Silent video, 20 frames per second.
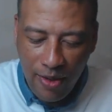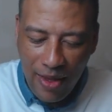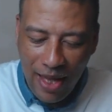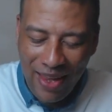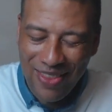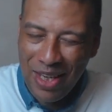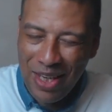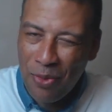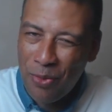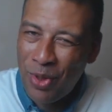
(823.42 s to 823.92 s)

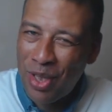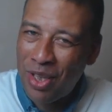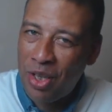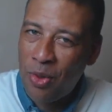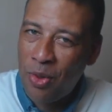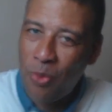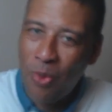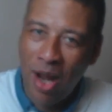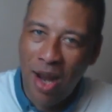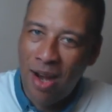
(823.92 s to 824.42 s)
I think one of
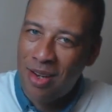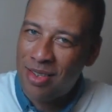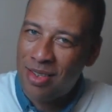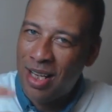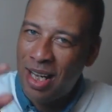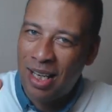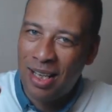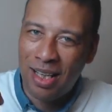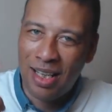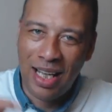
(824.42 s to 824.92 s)
the wires
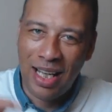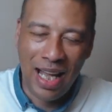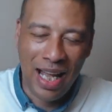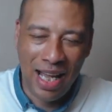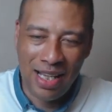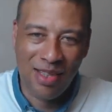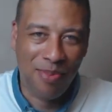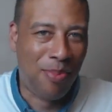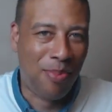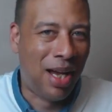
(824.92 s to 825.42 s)
got like a
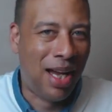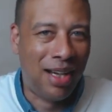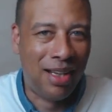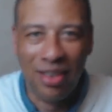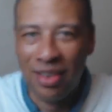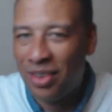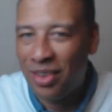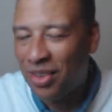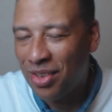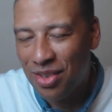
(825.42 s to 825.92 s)
hot spot
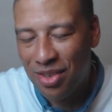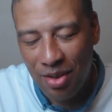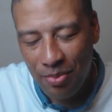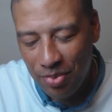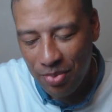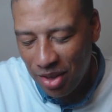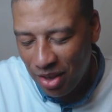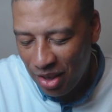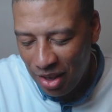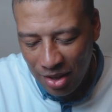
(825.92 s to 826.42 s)
in it or
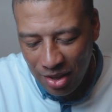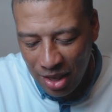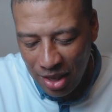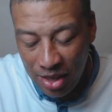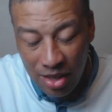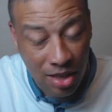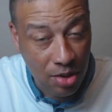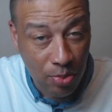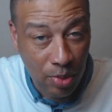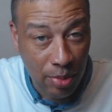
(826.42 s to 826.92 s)
something.
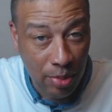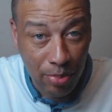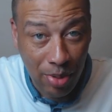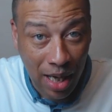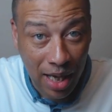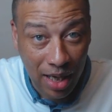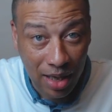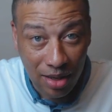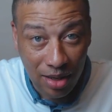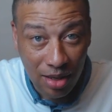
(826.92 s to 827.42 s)
It just went
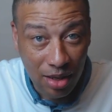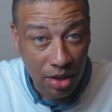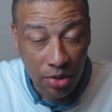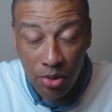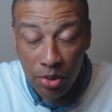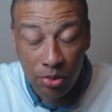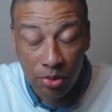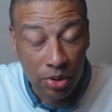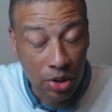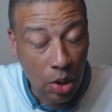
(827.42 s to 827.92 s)
bad.
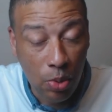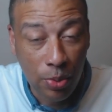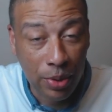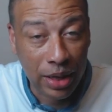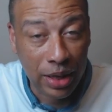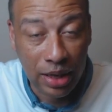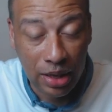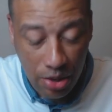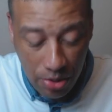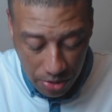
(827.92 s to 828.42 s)
You don't know
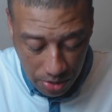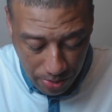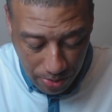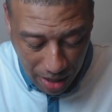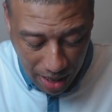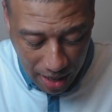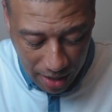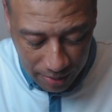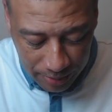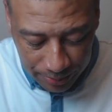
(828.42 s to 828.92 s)
when it goes
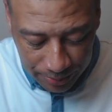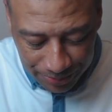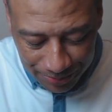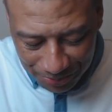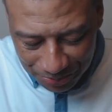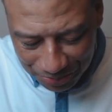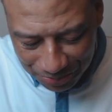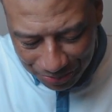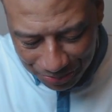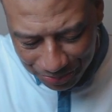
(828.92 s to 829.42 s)
bad.
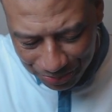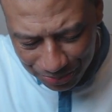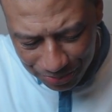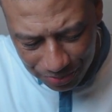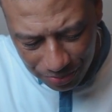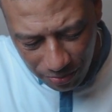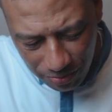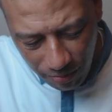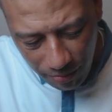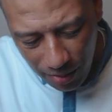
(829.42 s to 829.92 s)

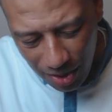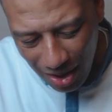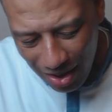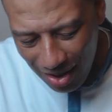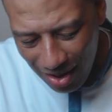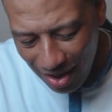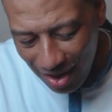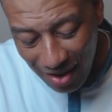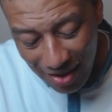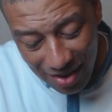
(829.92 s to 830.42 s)

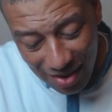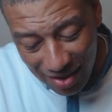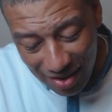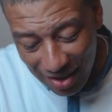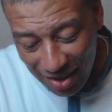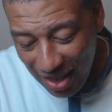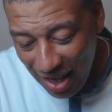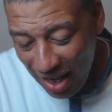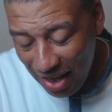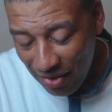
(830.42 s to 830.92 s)
Other
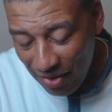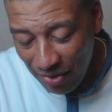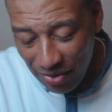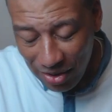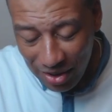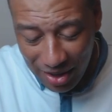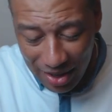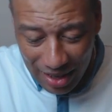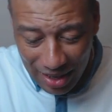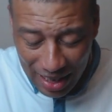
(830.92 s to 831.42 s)
than that, I
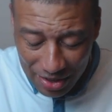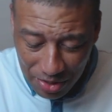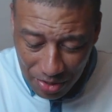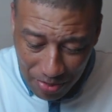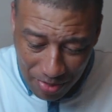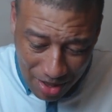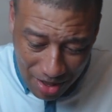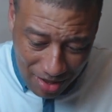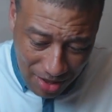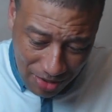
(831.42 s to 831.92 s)
really ain't got
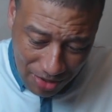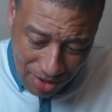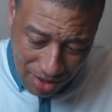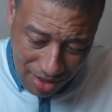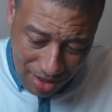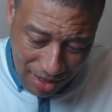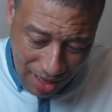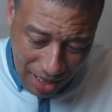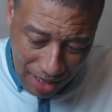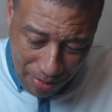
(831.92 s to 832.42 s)
too much else
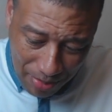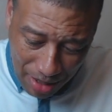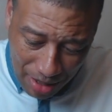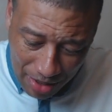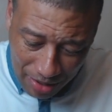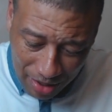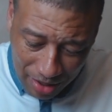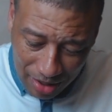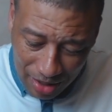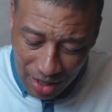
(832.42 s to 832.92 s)
to say
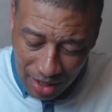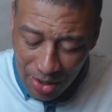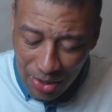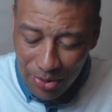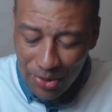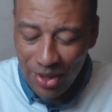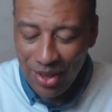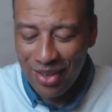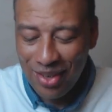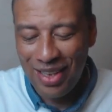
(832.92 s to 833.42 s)
about it.
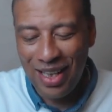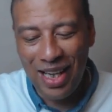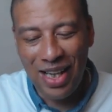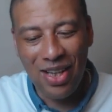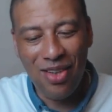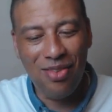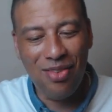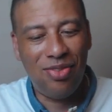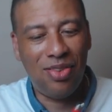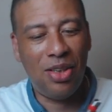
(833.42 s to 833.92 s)
Oh, the
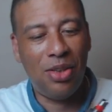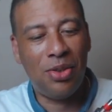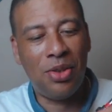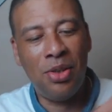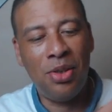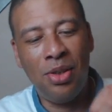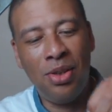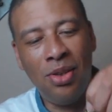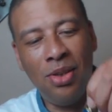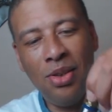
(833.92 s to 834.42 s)

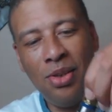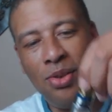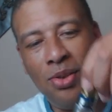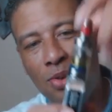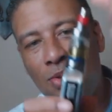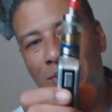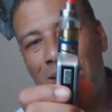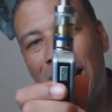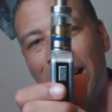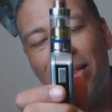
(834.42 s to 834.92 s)
airflow.
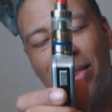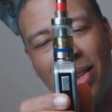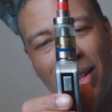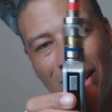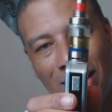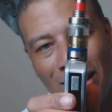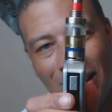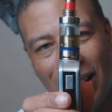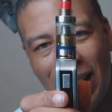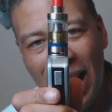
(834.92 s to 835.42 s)
You think you're
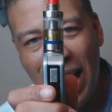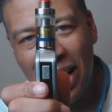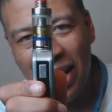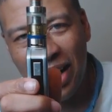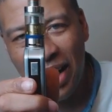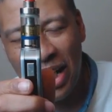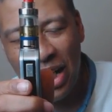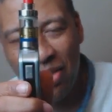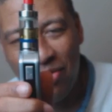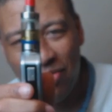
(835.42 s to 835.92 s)
getting a lot
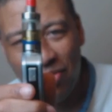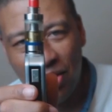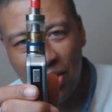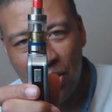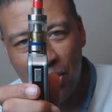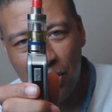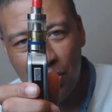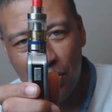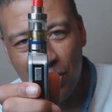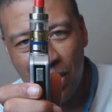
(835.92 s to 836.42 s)
of
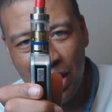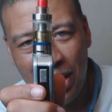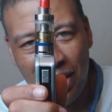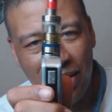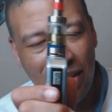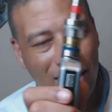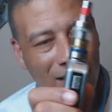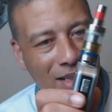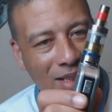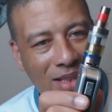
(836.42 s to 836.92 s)
airflow
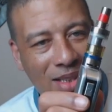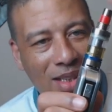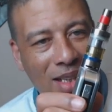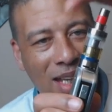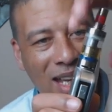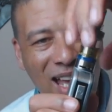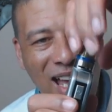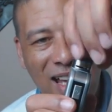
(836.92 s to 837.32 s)
like this.